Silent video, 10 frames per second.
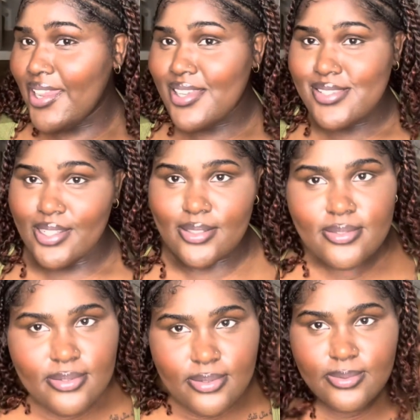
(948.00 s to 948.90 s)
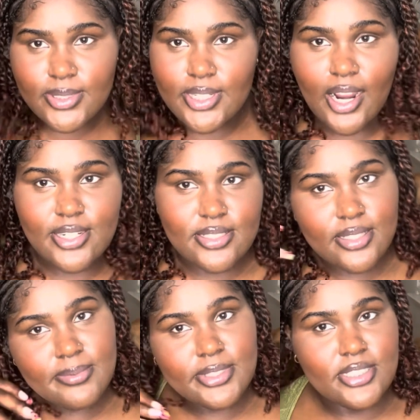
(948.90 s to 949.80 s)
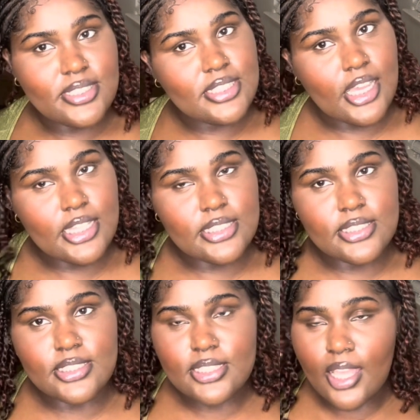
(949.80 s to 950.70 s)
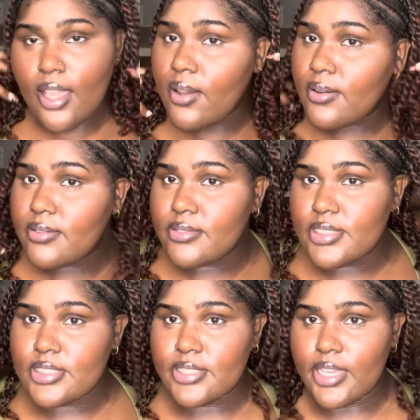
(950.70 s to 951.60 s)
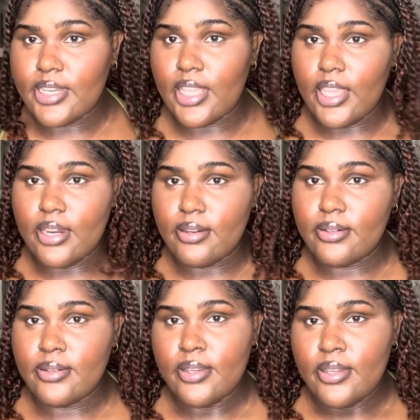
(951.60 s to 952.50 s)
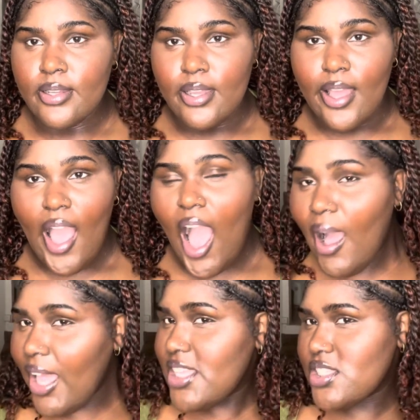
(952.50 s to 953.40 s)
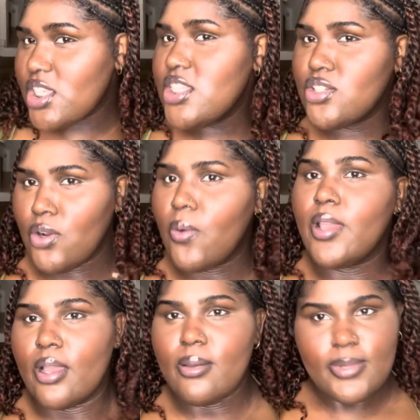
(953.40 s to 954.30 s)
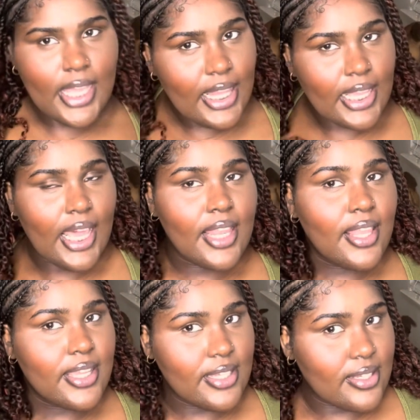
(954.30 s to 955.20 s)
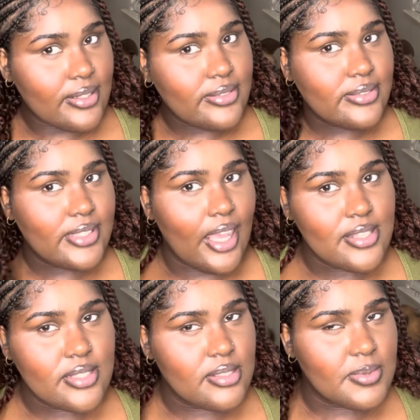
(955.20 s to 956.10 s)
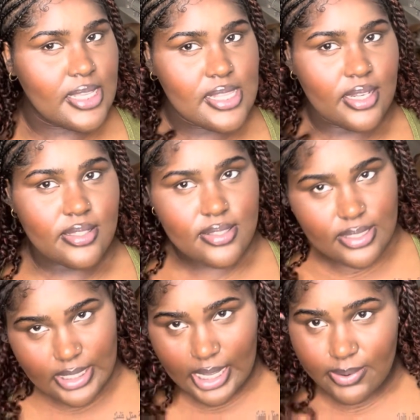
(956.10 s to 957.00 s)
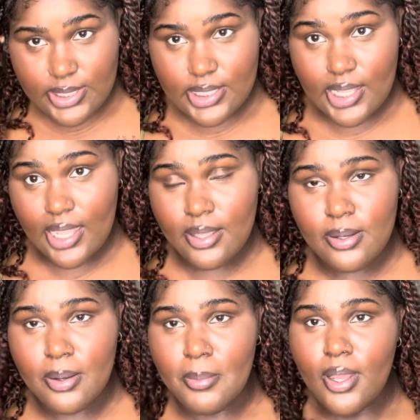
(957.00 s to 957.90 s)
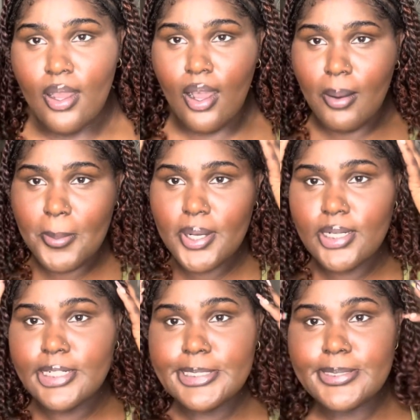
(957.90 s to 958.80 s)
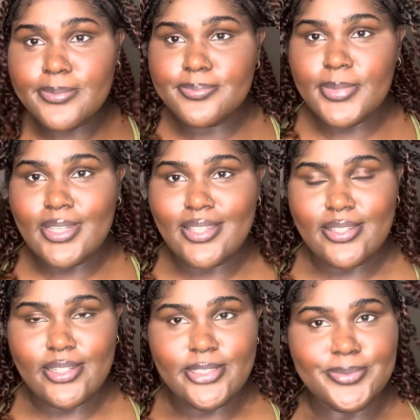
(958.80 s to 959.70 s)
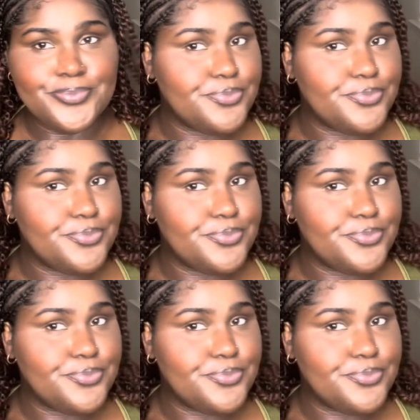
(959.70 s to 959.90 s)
y'all, so, well, you already seen, but this is how it looks now. This is like a day later. It's growing on me. I kind of like it now. Y'all, excuse me, I sound a little sick. I really think I am. But, yeah.